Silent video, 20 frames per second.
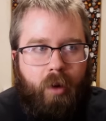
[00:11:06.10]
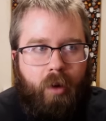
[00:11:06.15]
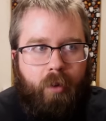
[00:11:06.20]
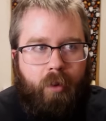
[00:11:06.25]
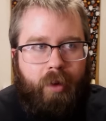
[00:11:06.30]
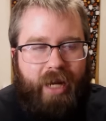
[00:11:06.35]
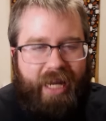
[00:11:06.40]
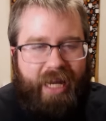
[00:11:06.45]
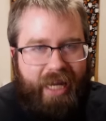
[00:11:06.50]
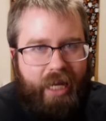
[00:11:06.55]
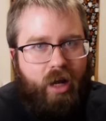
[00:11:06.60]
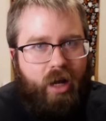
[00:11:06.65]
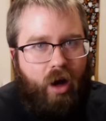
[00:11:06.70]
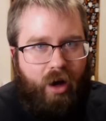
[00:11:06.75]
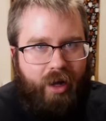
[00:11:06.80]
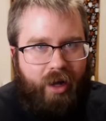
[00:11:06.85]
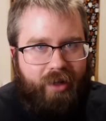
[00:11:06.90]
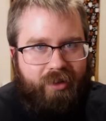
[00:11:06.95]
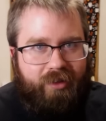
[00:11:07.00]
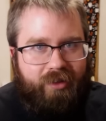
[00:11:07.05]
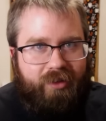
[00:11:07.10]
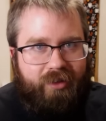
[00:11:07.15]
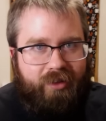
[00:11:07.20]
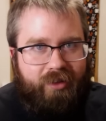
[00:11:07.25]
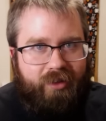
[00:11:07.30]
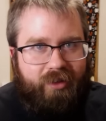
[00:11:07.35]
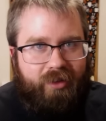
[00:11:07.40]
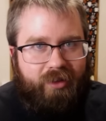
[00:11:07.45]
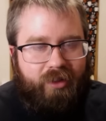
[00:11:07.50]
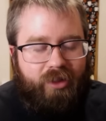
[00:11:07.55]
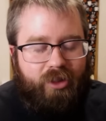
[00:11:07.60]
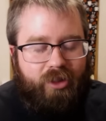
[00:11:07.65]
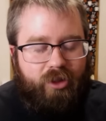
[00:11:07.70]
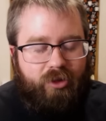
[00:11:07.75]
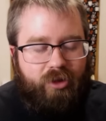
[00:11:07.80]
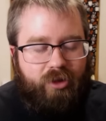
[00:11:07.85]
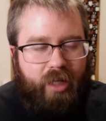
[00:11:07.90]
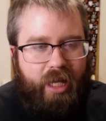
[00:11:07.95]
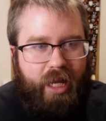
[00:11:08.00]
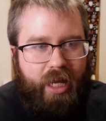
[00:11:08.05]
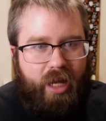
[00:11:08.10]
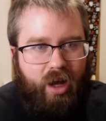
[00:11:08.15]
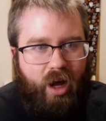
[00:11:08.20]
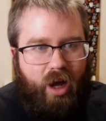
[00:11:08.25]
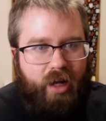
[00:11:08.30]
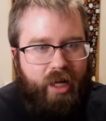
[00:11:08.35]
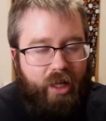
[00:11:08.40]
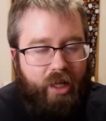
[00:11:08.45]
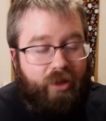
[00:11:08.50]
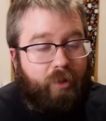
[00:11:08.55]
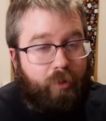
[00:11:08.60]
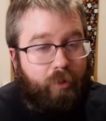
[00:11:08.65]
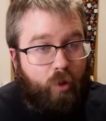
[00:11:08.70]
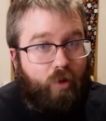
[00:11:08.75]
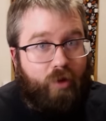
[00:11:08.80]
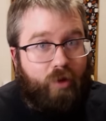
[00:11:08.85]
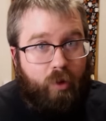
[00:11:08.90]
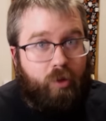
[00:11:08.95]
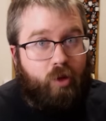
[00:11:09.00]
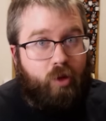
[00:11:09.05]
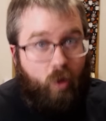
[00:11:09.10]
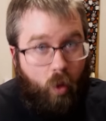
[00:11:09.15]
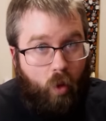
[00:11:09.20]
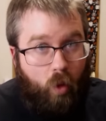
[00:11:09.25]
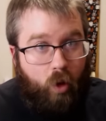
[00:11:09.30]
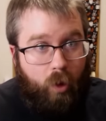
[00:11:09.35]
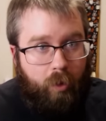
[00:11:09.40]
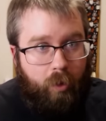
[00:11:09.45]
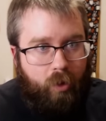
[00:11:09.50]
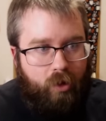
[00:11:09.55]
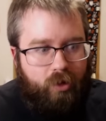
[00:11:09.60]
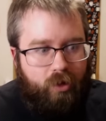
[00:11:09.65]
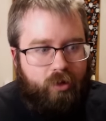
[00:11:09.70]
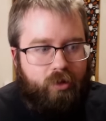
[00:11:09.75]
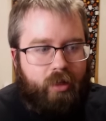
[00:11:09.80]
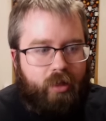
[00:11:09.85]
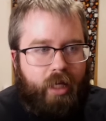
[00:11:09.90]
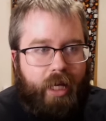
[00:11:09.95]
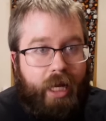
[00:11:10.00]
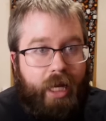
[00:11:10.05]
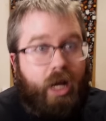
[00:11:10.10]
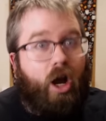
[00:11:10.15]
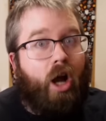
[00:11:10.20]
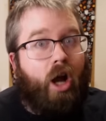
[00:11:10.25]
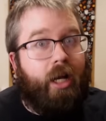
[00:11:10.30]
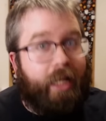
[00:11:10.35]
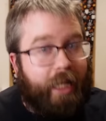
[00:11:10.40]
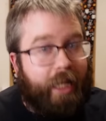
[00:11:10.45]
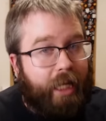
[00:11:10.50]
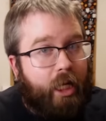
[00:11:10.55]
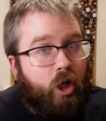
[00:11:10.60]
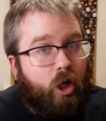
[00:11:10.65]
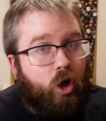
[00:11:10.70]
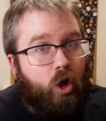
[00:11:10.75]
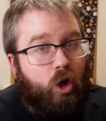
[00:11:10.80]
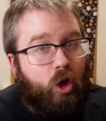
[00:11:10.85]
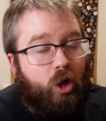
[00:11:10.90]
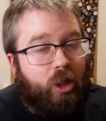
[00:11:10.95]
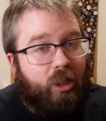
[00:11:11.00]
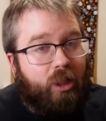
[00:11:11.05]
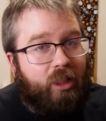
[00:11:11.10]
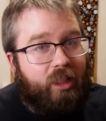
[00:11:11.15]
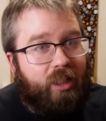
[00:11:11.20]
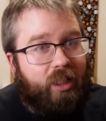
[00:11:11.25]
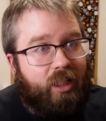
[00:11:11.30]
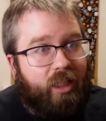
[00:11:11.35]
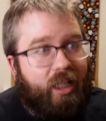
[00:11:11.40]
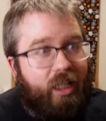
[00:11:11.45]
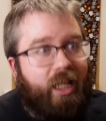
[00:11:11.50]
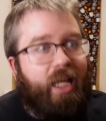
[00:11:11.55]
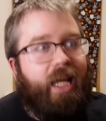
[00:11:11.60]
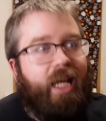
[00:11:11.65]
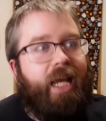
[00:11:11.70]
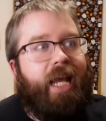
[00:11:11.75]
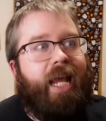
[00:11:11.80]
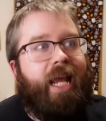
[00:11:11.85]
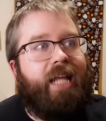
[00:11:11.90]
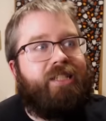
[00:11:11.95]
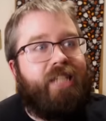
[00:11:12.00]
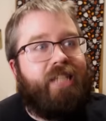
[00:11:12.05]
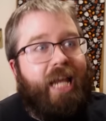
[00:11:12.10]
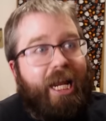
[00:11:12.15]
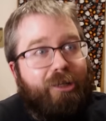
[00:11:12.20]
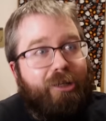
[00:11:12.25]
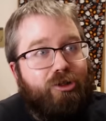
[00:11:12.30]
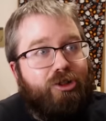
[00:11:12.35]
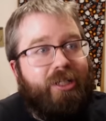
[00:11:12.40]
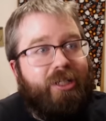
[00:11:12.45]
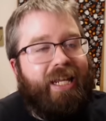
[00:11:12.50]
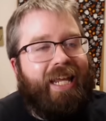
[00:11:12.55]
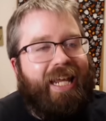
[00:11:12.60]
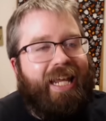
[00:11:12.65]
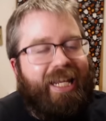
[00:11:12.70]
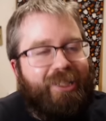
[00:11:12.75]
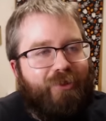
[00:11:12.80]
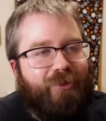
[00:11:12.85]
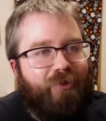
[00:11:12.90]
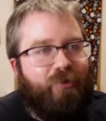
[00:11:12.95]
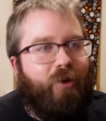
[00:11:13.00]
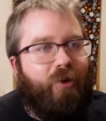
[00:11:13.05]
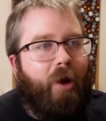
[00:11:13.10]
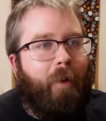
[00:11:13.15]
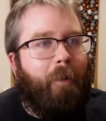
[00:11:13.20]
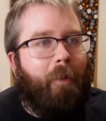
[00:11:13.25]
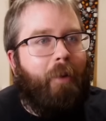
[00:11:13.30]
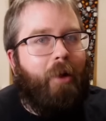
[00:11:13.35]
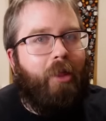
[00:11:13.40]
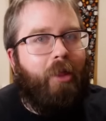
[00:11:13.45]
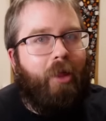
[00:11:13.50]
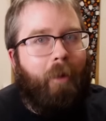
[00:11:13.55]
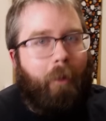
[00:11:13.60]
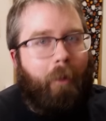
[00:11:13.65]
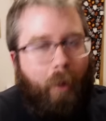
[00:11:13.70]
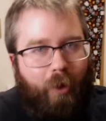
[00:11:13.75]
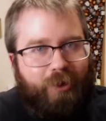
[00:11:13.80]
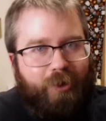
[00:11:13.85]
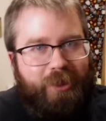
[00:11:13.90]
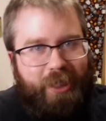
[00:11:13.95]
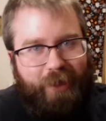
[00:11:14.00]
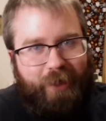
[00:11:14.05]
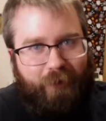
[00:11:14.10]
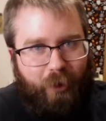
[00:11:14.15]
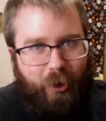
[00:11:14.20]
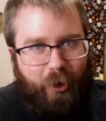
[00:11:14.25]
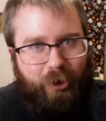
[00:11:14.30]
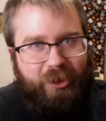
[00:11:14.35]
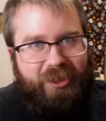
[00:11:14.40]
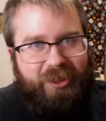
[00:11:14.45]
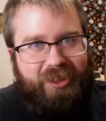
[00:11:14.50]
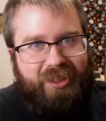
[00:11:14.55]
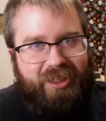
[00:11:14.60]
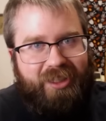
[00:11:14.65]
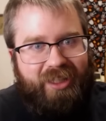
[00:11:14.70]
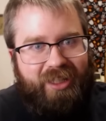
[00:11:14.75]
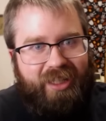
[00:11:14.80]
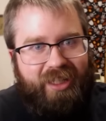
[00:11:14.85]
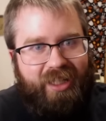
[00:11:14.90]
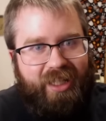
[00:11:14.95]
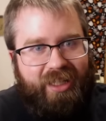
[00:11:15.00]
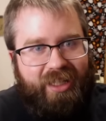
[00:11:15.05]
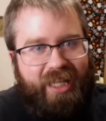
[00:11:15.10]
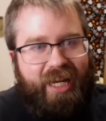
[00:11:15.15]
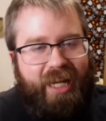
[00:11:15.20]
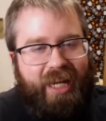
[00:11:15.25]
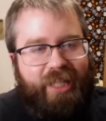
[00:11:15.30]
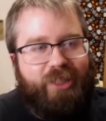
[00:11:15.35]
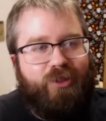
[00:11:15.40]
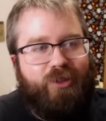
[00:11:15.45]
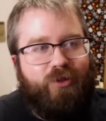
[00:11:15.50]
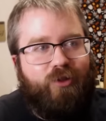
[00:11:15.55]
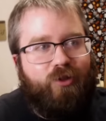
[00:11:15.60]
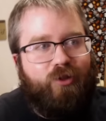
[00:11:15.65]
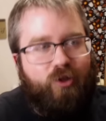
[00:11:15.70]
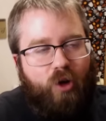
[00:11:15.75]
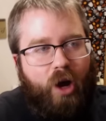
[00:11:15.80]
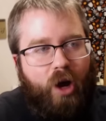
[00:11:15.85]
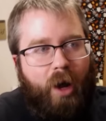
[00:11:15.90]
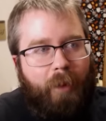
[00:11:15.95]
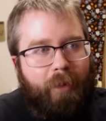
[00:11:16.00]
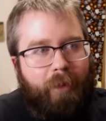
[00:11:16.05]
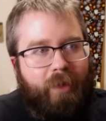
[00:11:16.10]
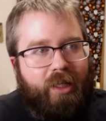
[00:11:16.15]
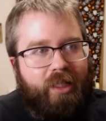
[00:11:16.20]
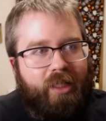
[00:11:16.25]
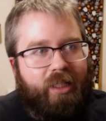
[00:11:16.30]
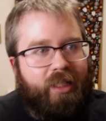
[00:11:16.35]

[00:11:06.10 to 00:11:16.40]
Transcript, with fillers: but Eon, so Eon in the movie was horrible. Eon here, it's interesting. He's from the multiverse. That he's from